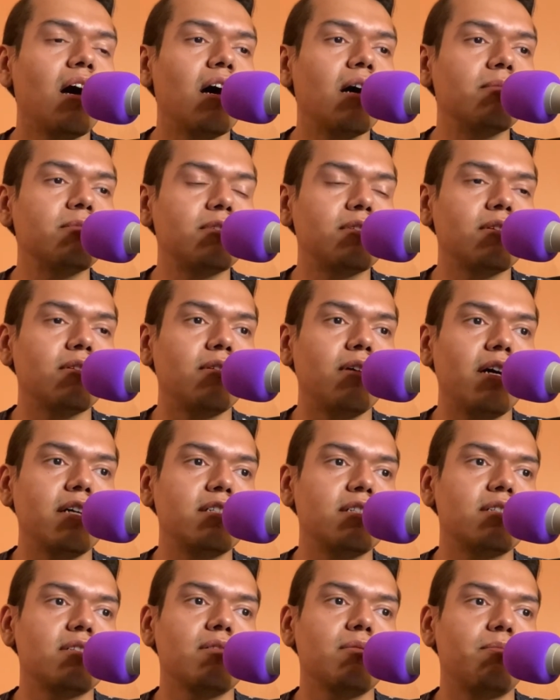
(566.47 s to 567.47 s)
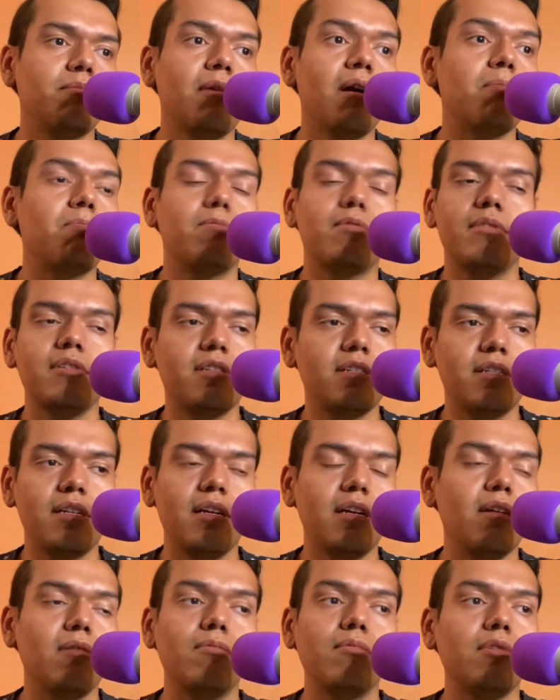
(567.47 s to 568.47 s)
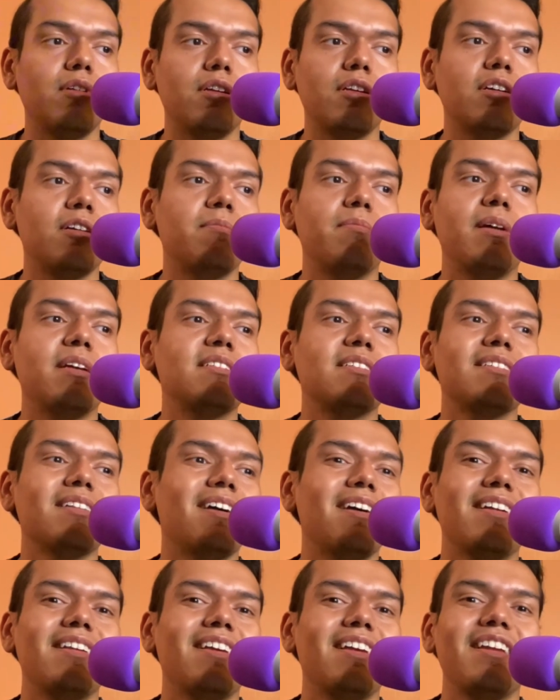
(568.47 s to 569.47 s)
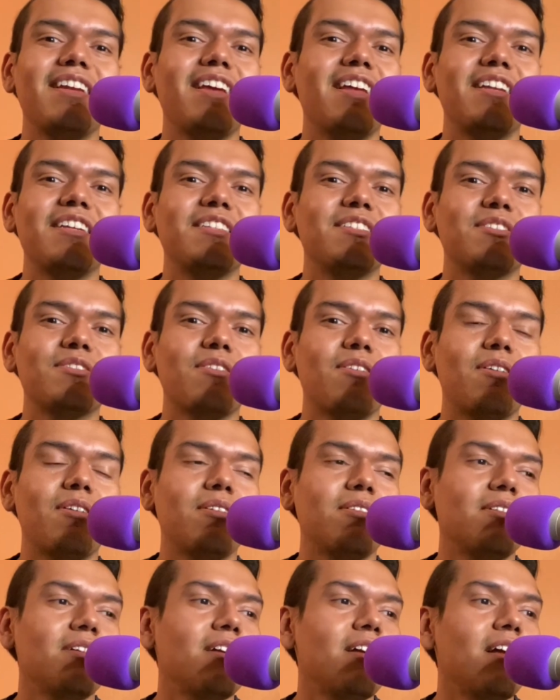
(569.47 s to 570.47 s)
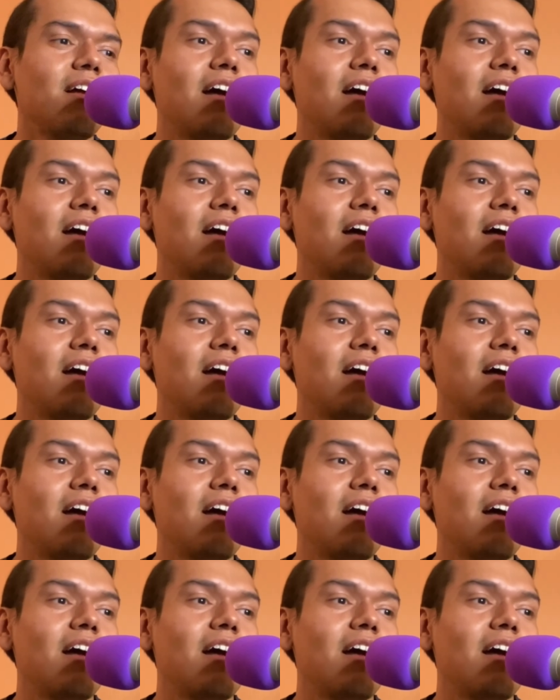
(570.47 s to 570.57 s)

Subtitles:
So I just appreciate a really good bass line in any song.